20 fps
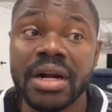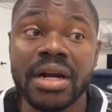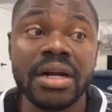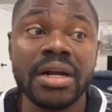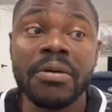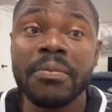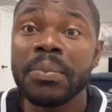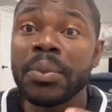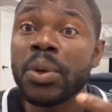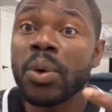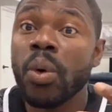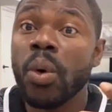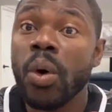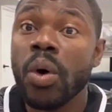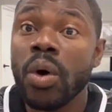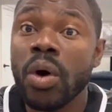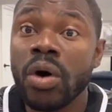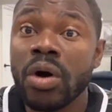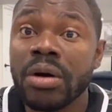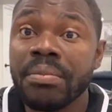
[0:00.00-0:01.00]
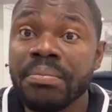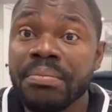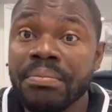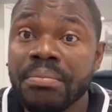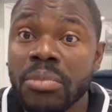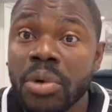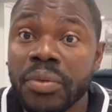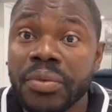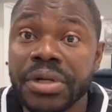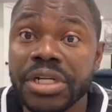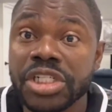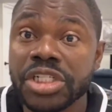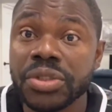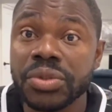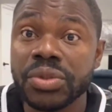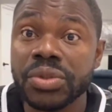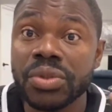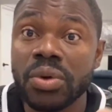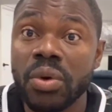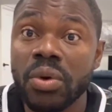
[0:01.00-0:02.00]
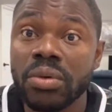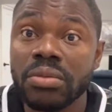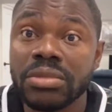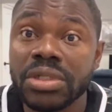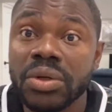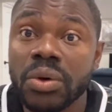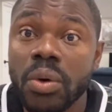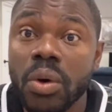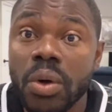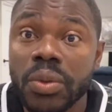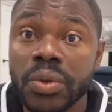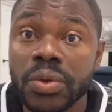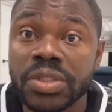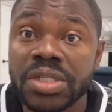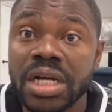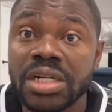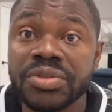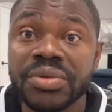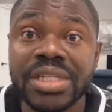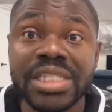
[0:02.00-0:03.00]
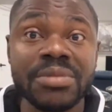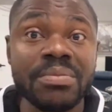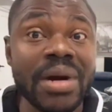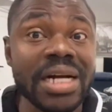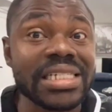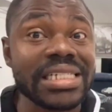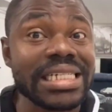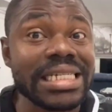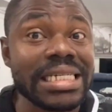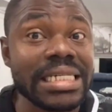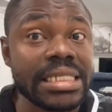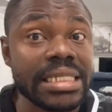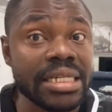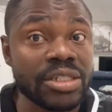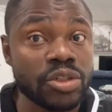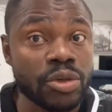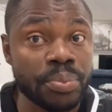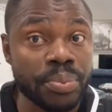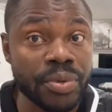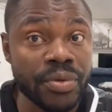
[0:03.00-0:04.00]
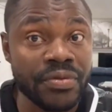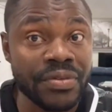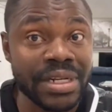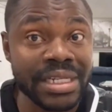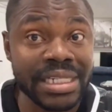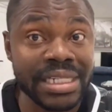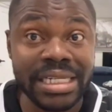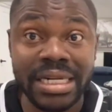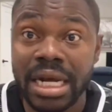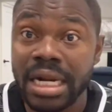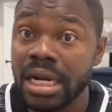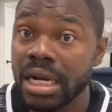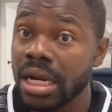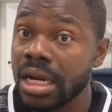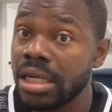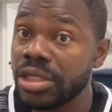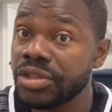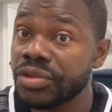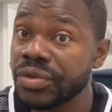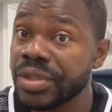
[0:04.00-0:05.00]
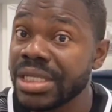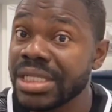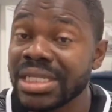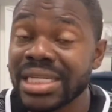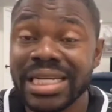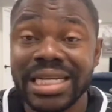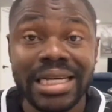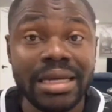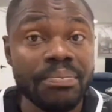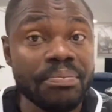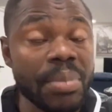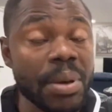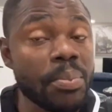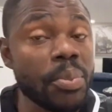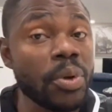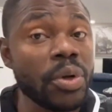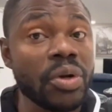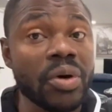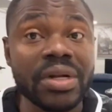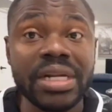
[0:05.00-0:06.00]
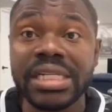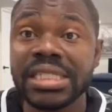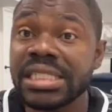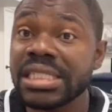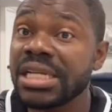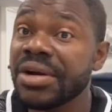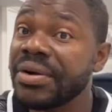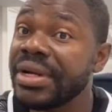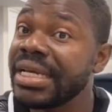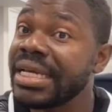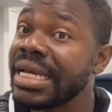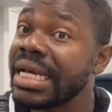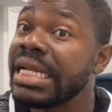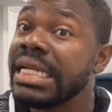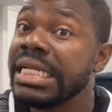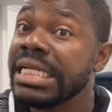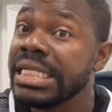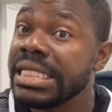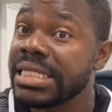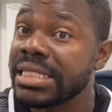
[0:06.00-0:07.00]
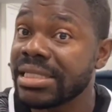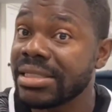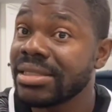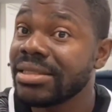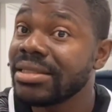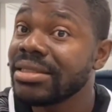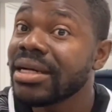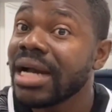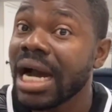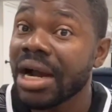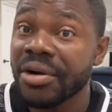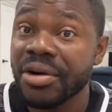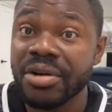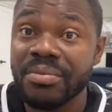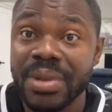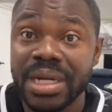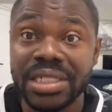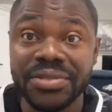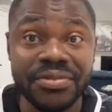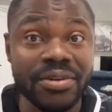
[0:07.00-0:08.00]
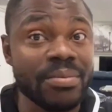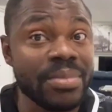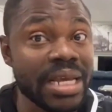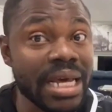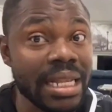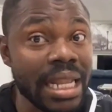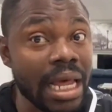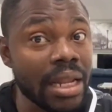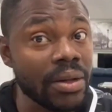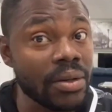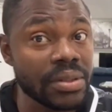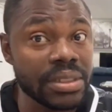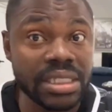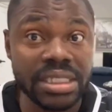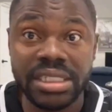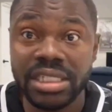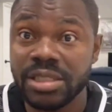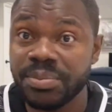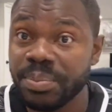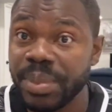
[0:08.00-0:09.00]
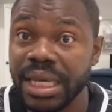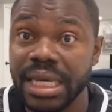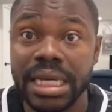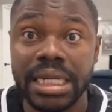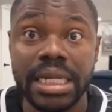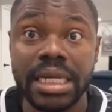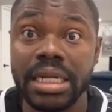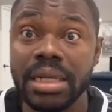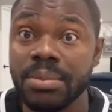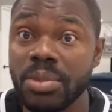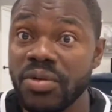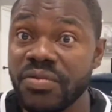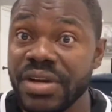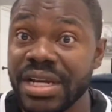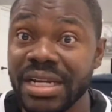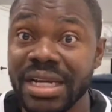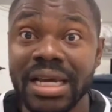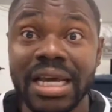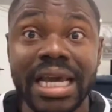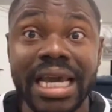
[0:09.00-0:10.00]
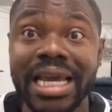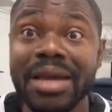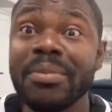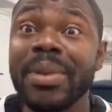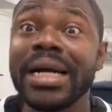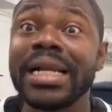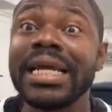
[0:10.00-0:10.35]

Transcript: or Mauritius or, all those countries, much easier to prove that. In other countries, people don't necessarily get lease agreements from their landlord. They just pay and then they move it. Hey, but hey,